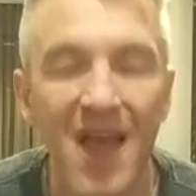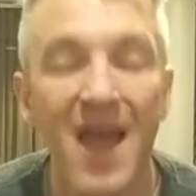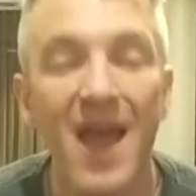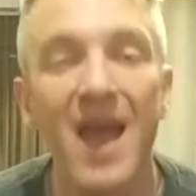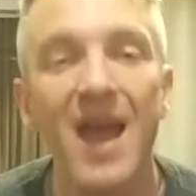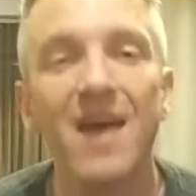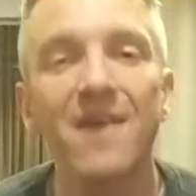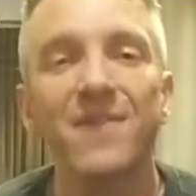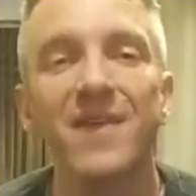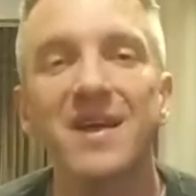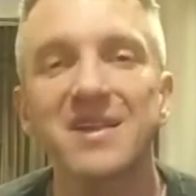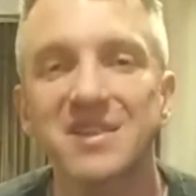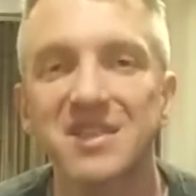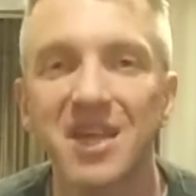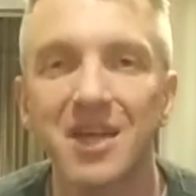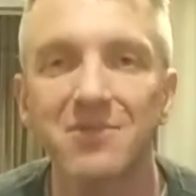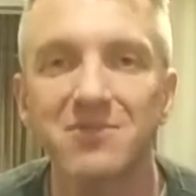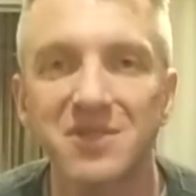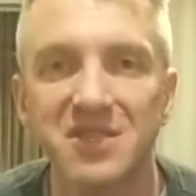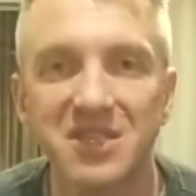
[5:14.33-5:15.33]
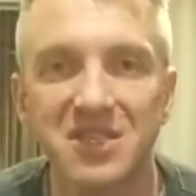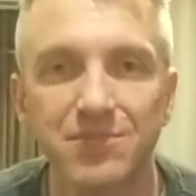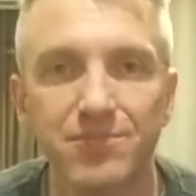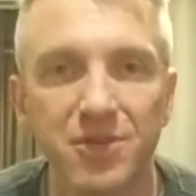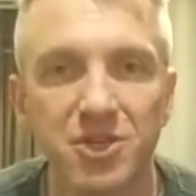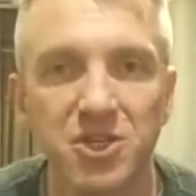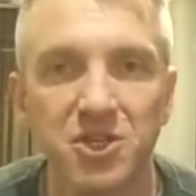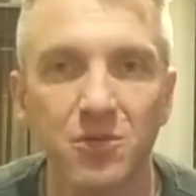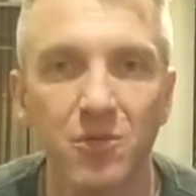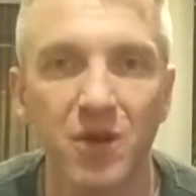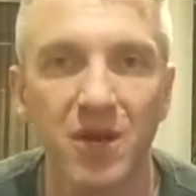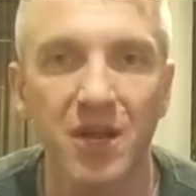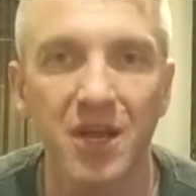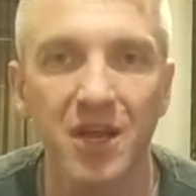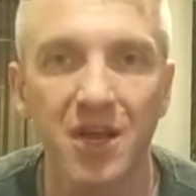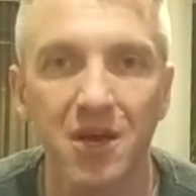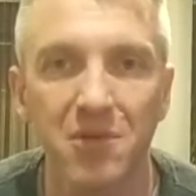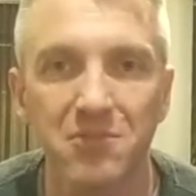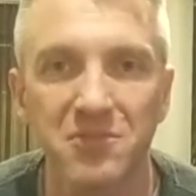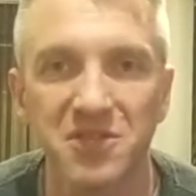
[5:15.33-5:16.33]
Have that same suspicion when it
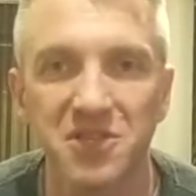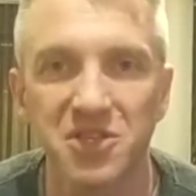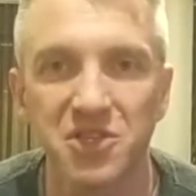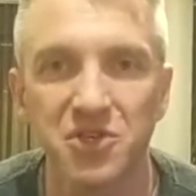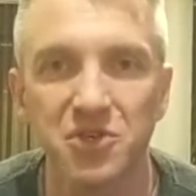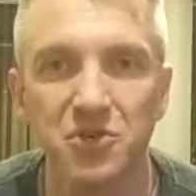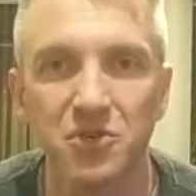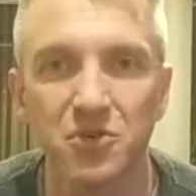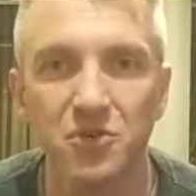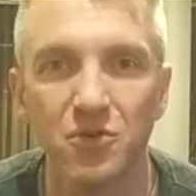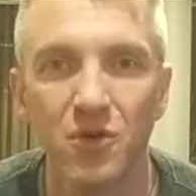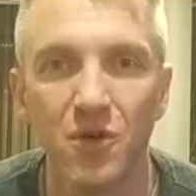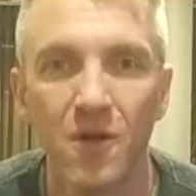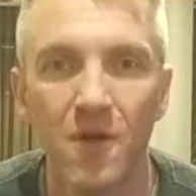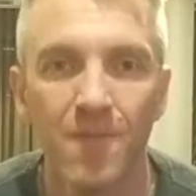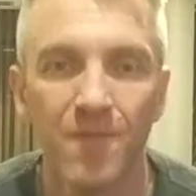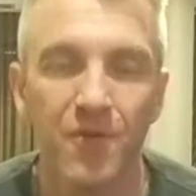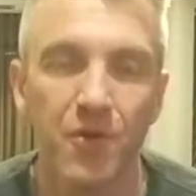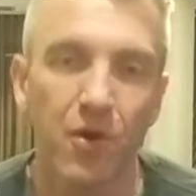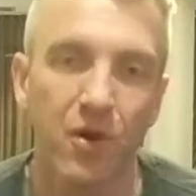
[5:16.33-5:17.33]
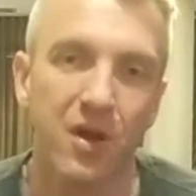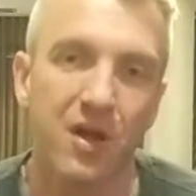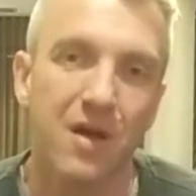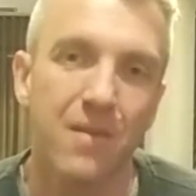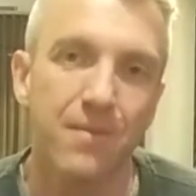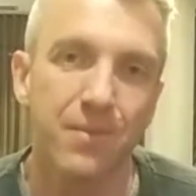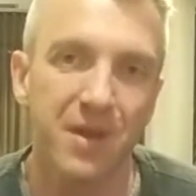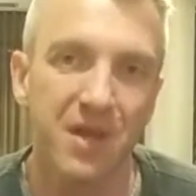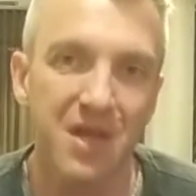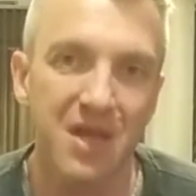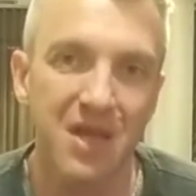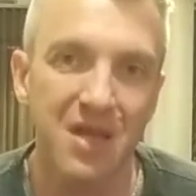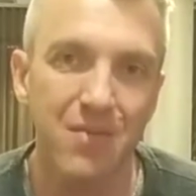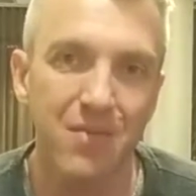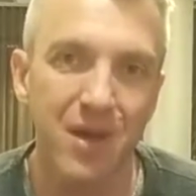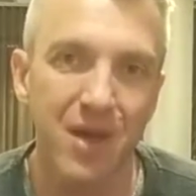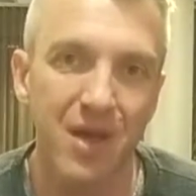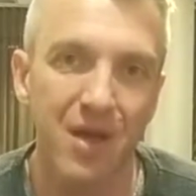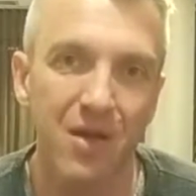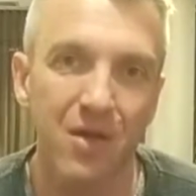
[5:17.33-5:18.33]
comes to your company
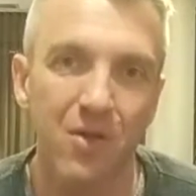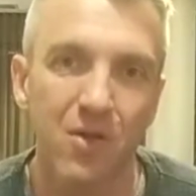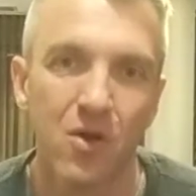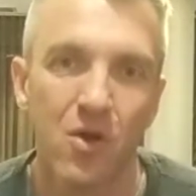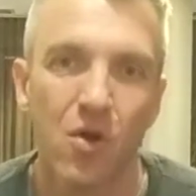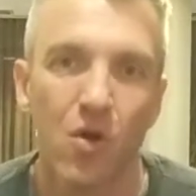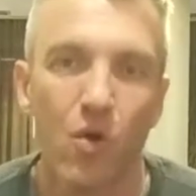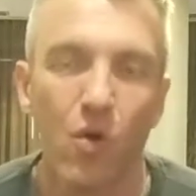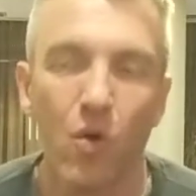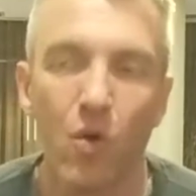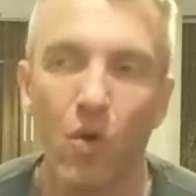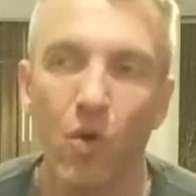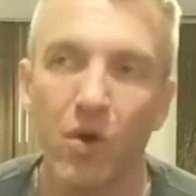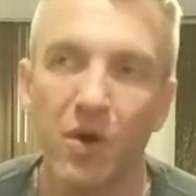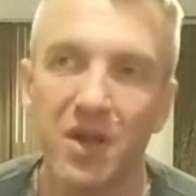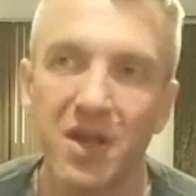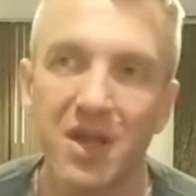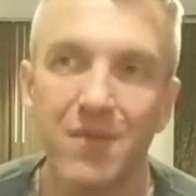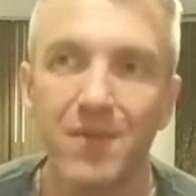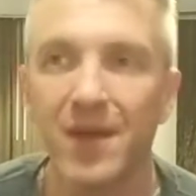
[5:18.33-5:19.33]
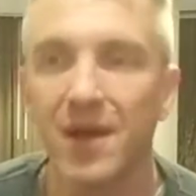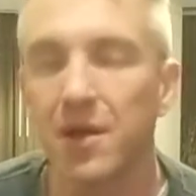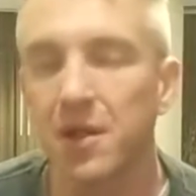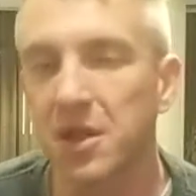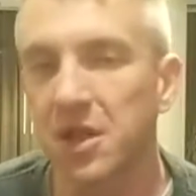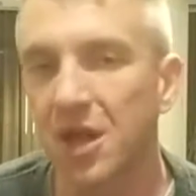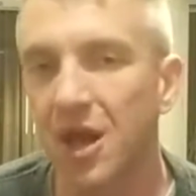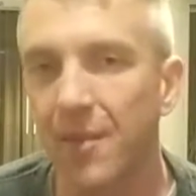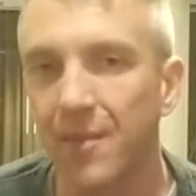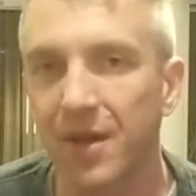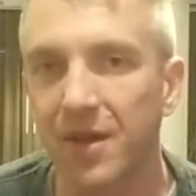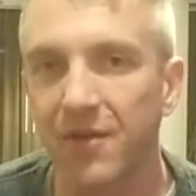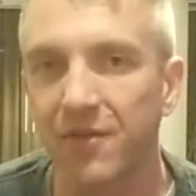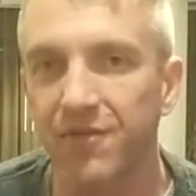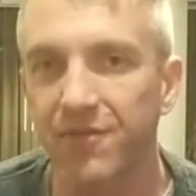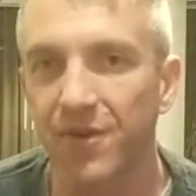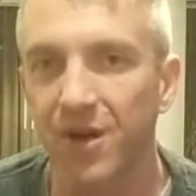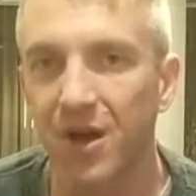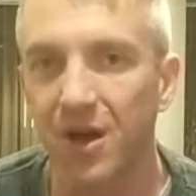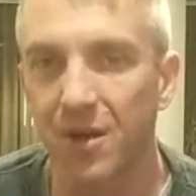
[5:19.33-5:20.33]
email or emails coming
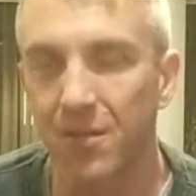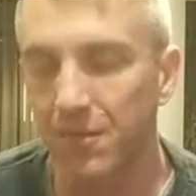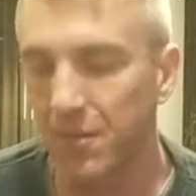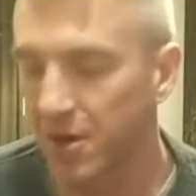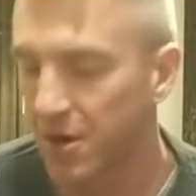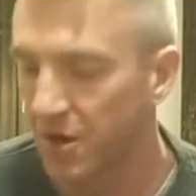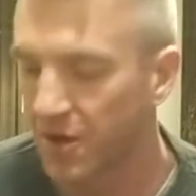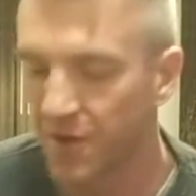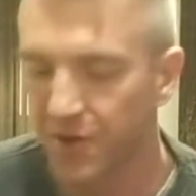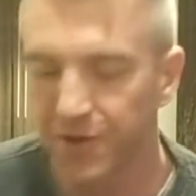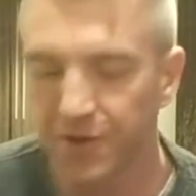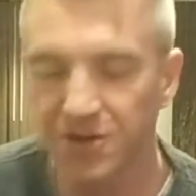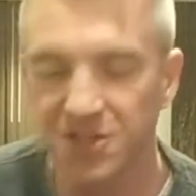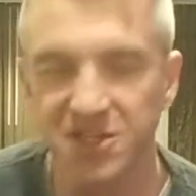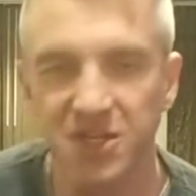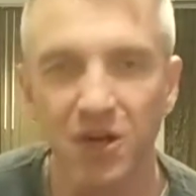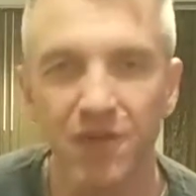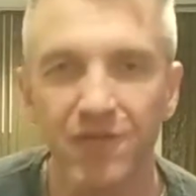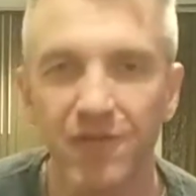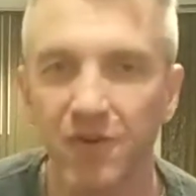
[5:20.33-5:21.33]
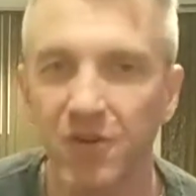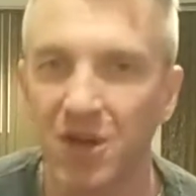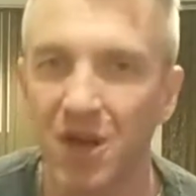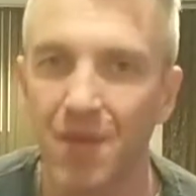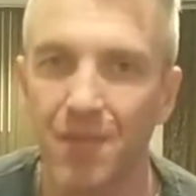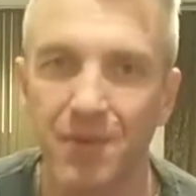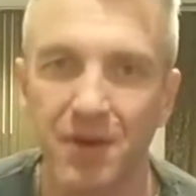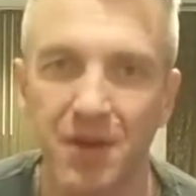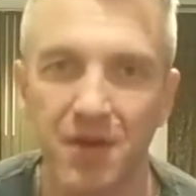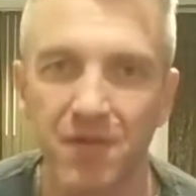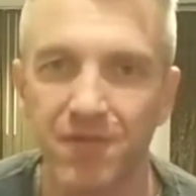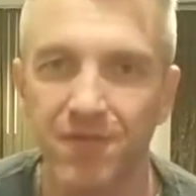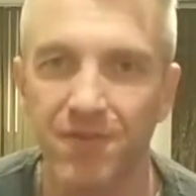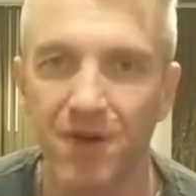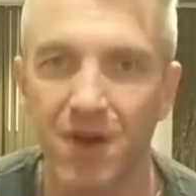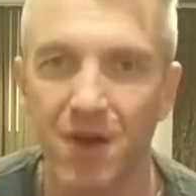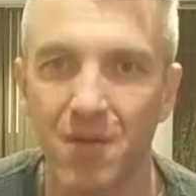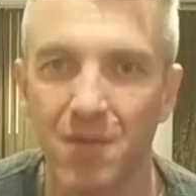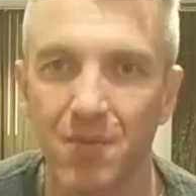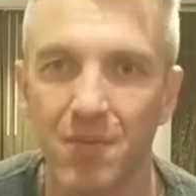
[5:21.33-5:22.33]
from your cell phone company,
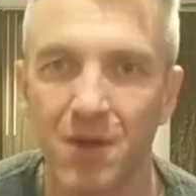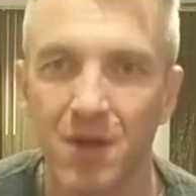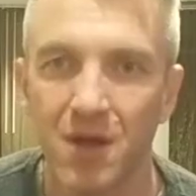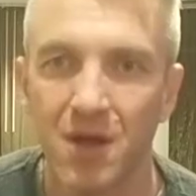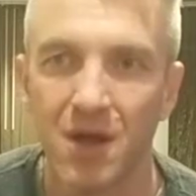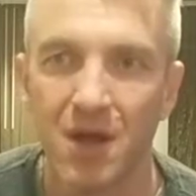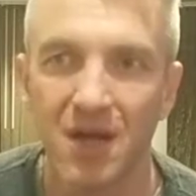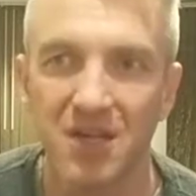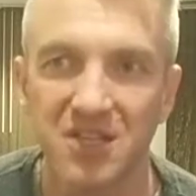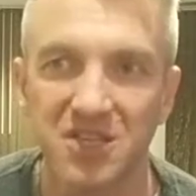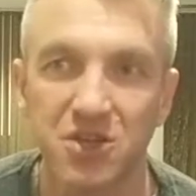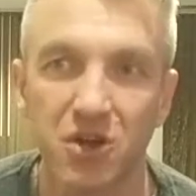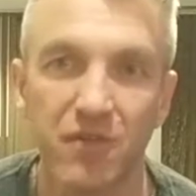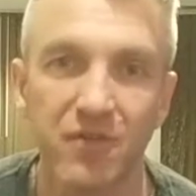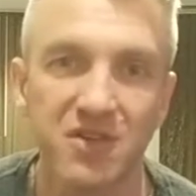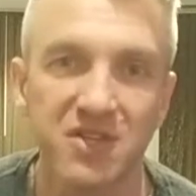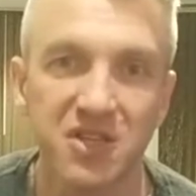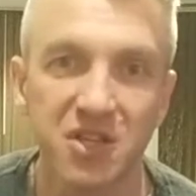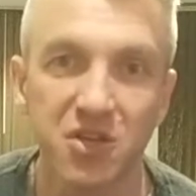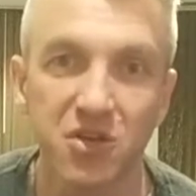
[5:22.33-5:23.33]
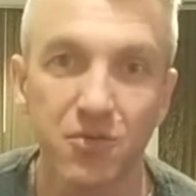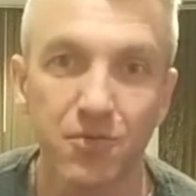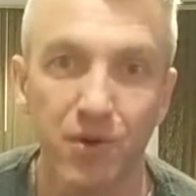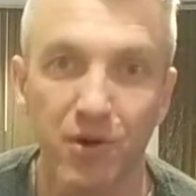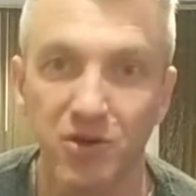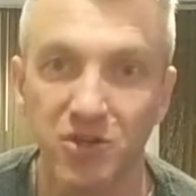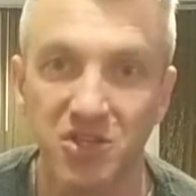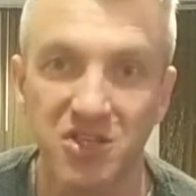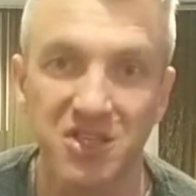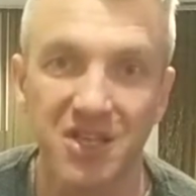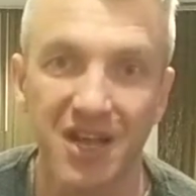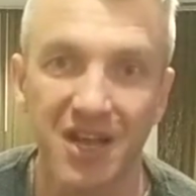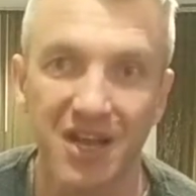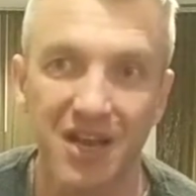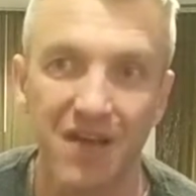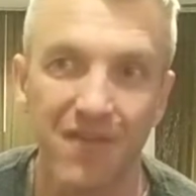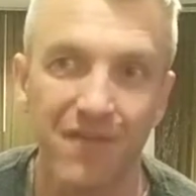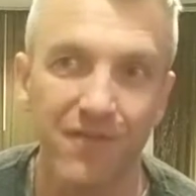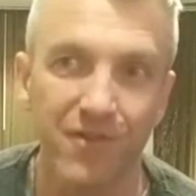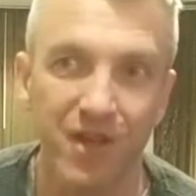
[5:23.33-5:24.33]
from a service that you purchase like
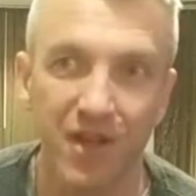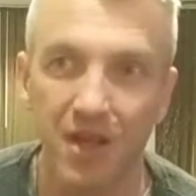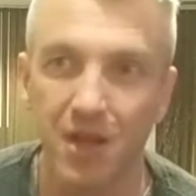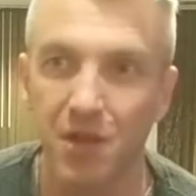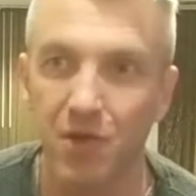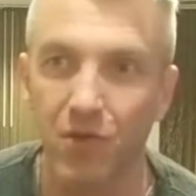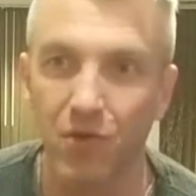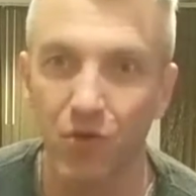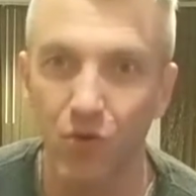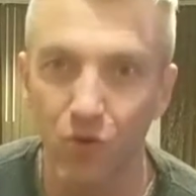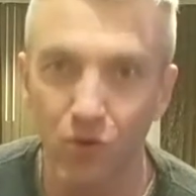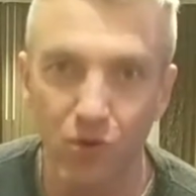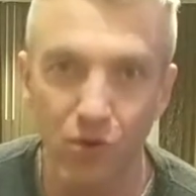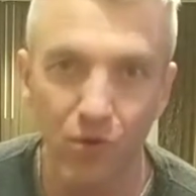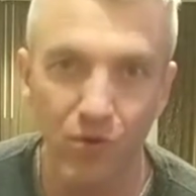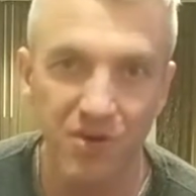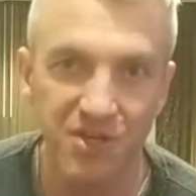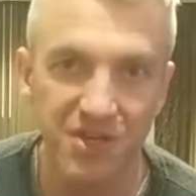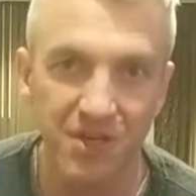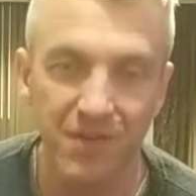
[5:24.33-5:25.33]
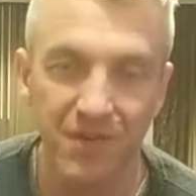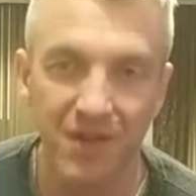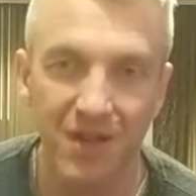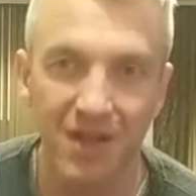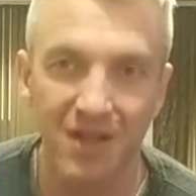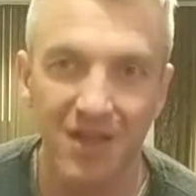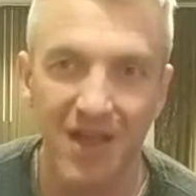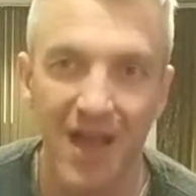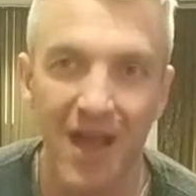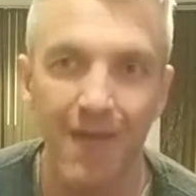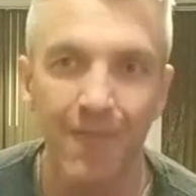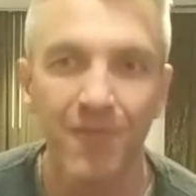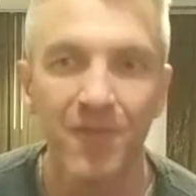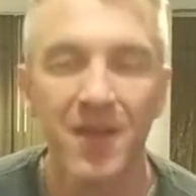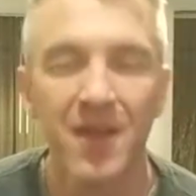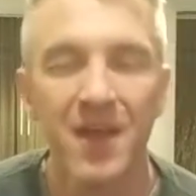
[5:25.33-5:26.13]
Netflix or Hulu or something like that.